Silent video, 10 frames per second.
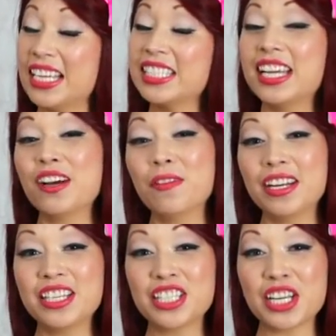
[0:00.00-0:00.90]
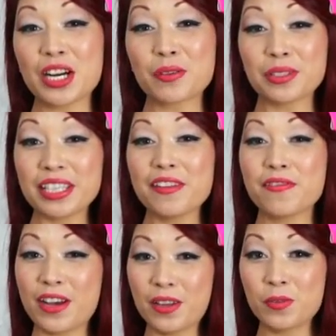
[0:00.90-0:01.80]
Today I wanted to share a really
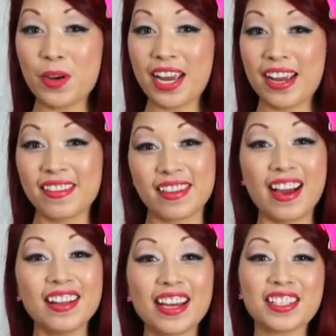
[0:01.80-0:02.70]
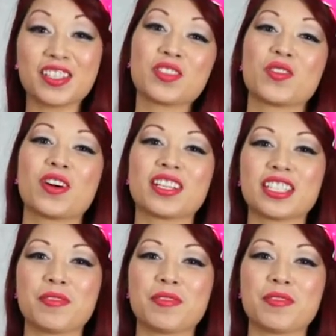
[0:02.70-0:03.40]
fun way that I like to store